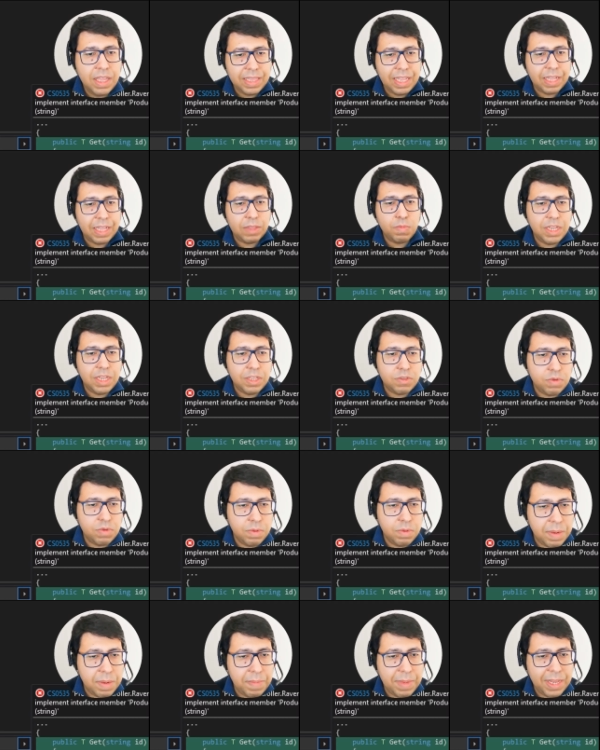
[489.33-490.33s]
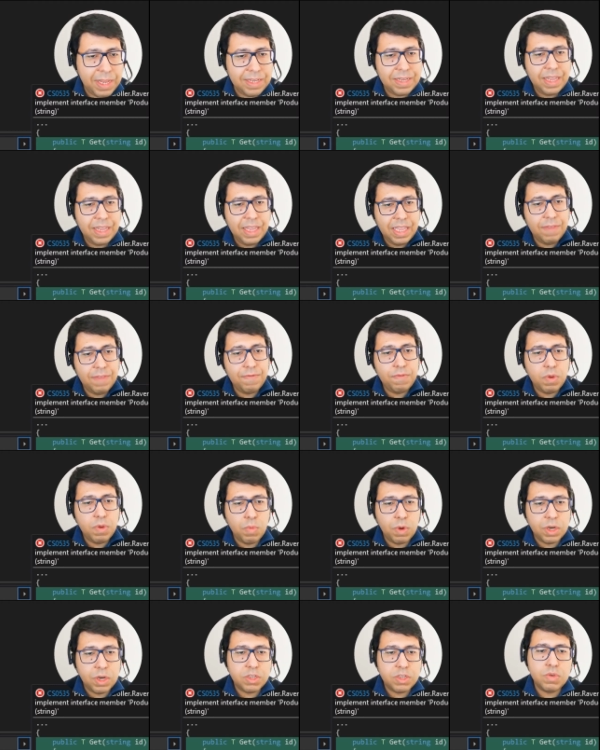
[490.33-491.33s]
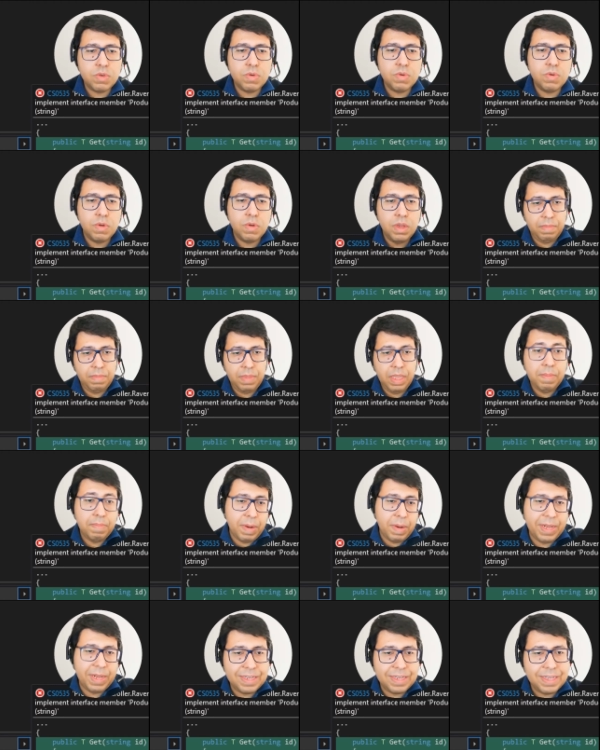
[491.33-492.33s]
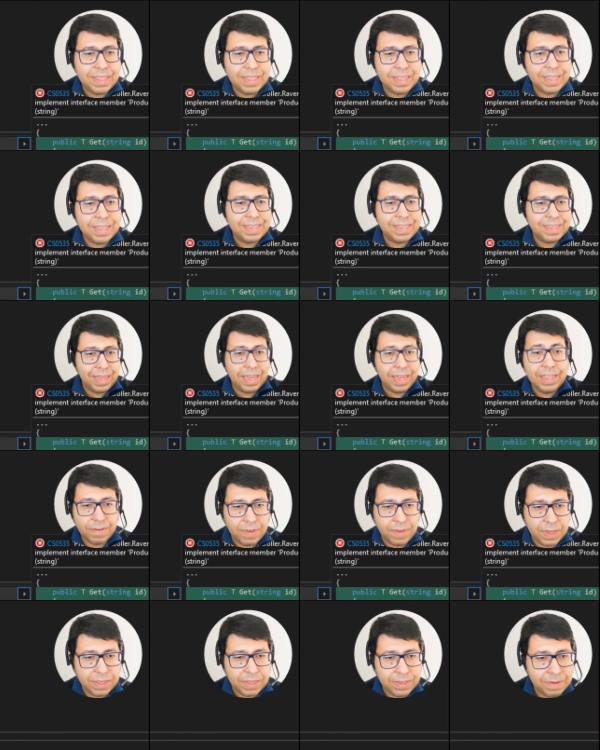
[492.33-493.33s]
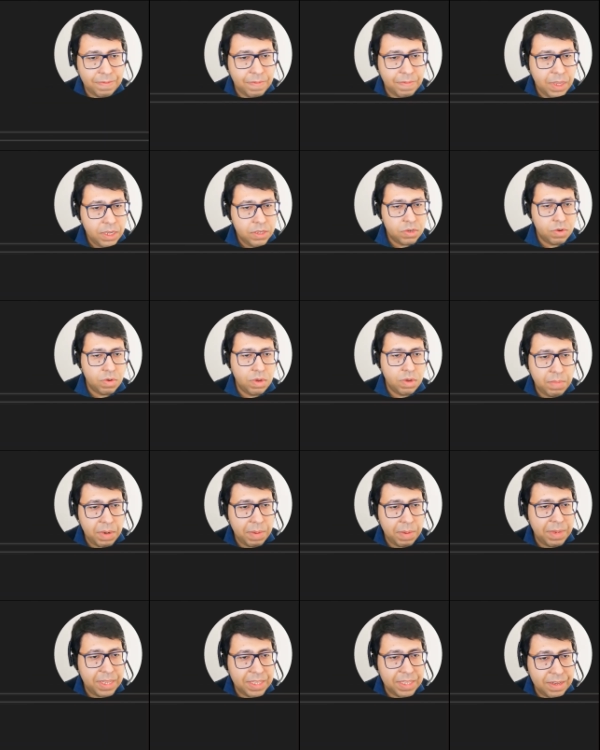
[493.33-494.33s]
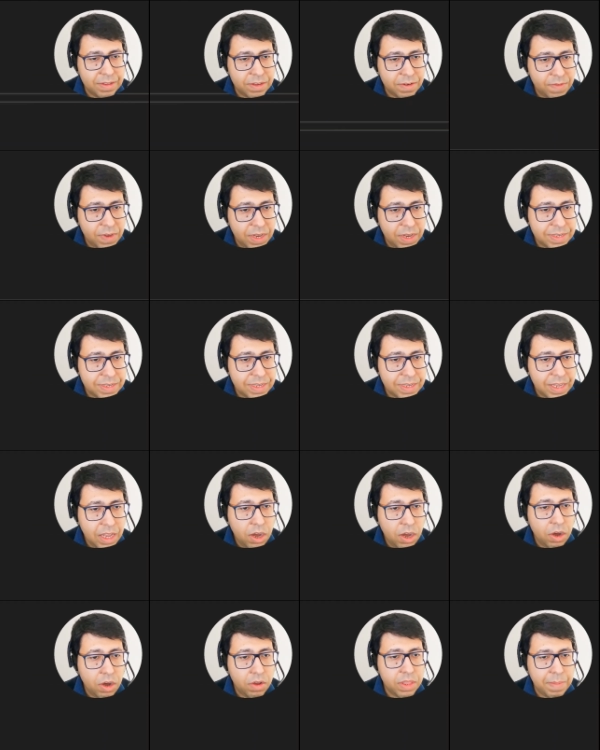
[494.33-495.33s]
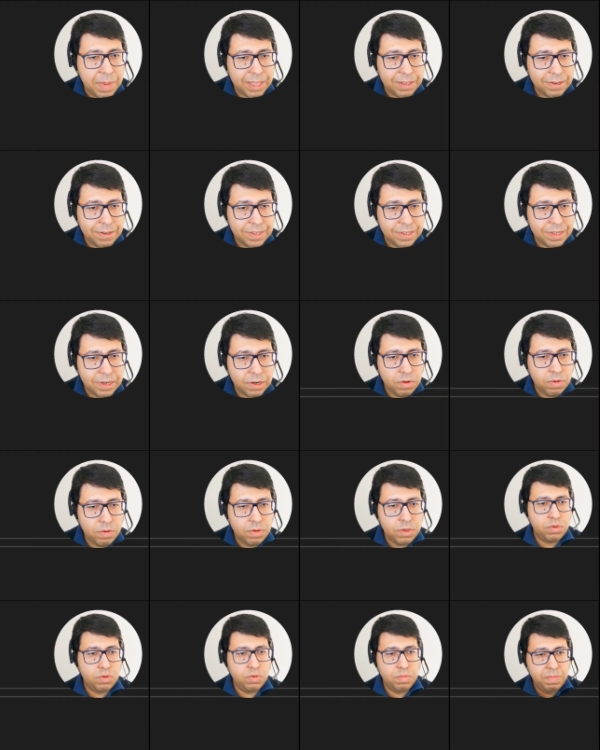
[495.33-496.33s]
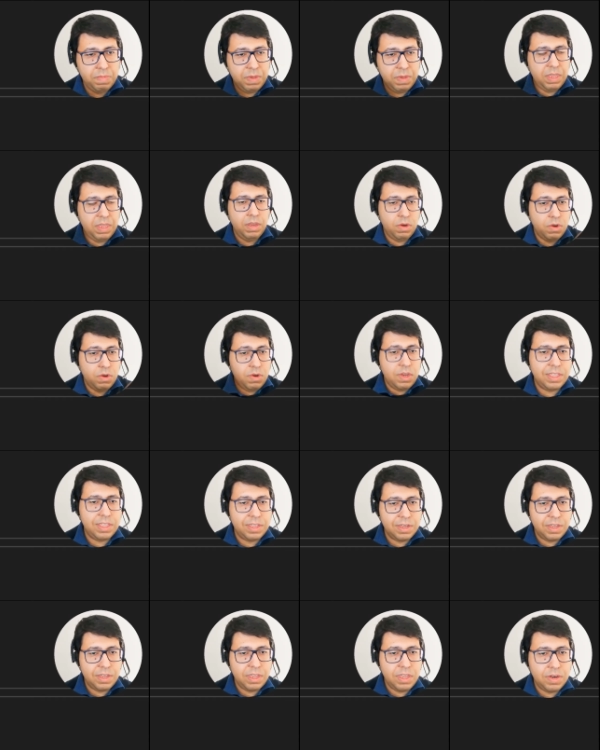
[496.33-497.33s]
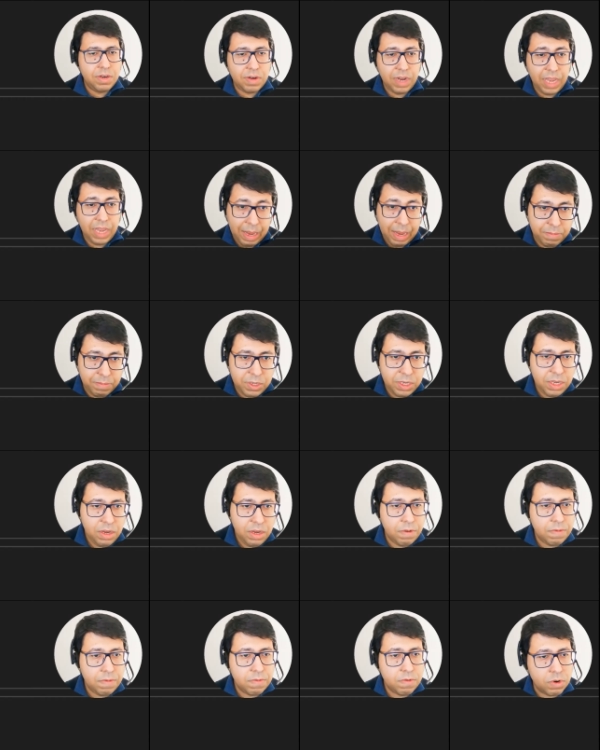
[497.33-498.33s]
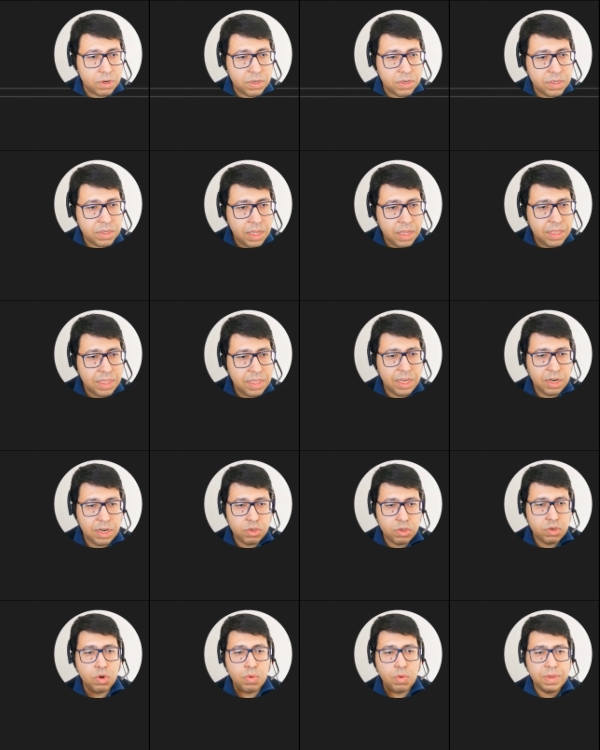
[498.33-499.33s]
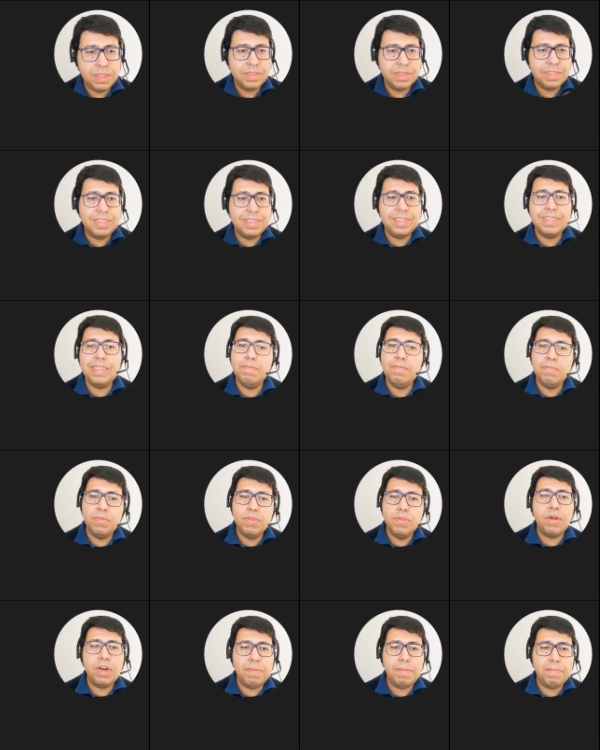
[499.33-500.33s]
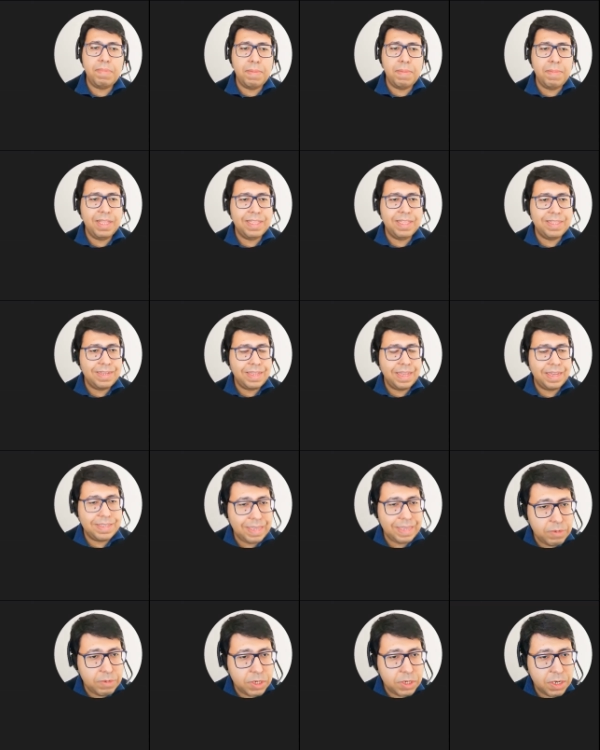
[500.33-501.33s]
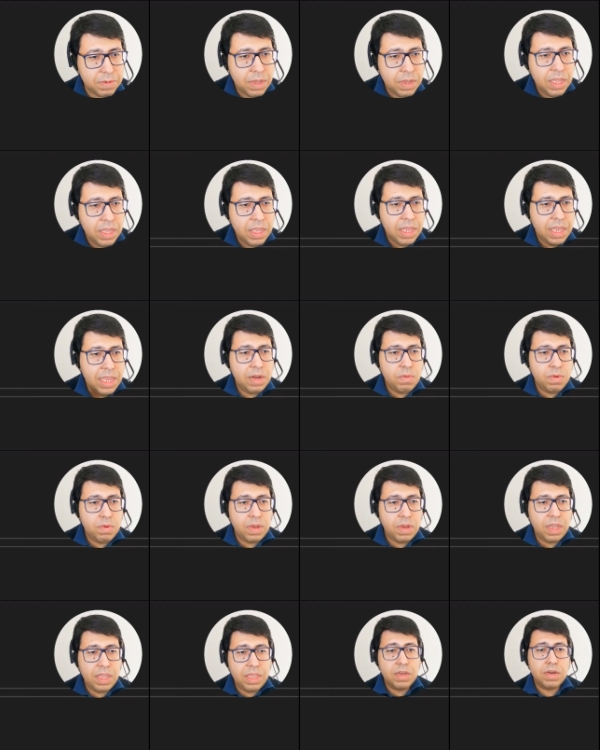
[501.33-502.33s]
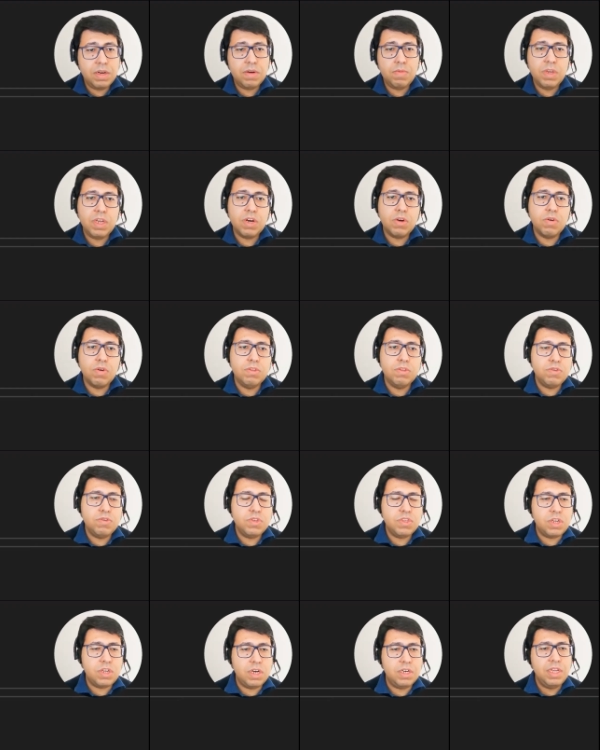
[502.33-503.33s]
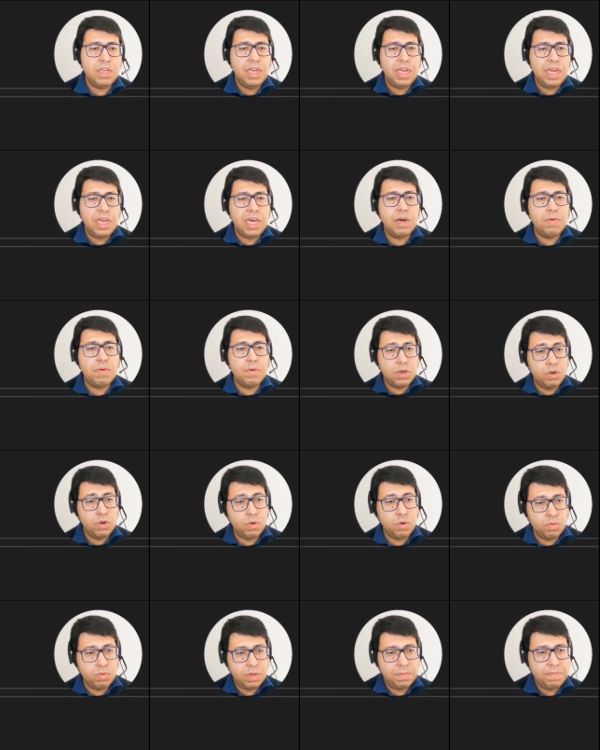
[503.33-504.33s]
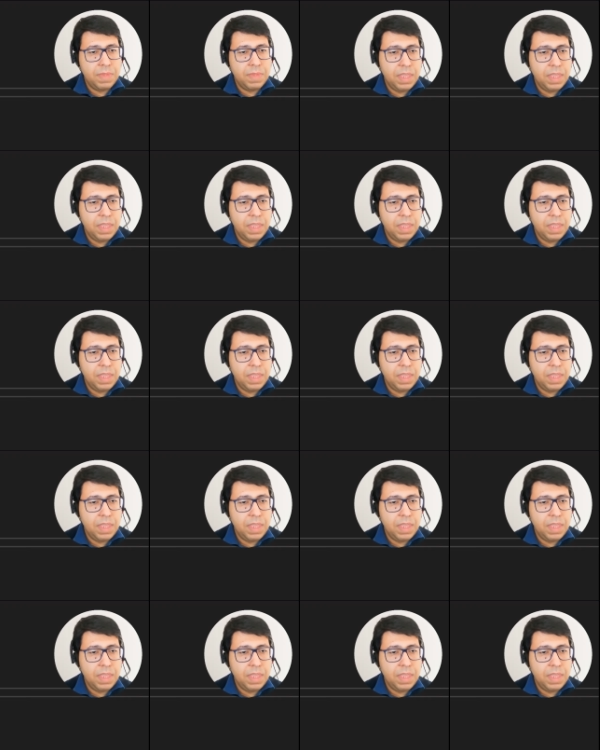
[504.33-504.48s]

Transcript: that we need to implement if we want to implement this interface. So implement the interface, all the methods are going to be created here empty, of course. They are throwing system not implemented exception. And here we are going to start our code.